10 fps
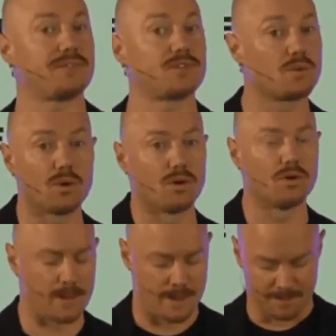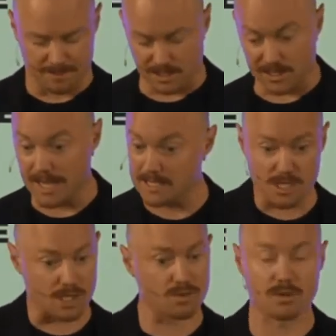After all, the
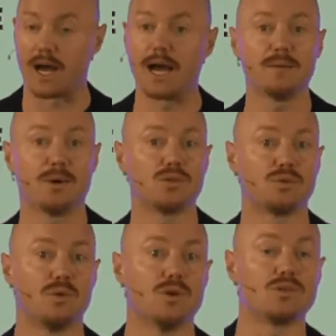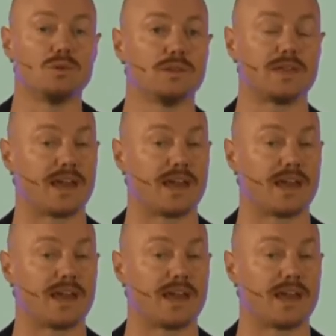clients that you and I both work with,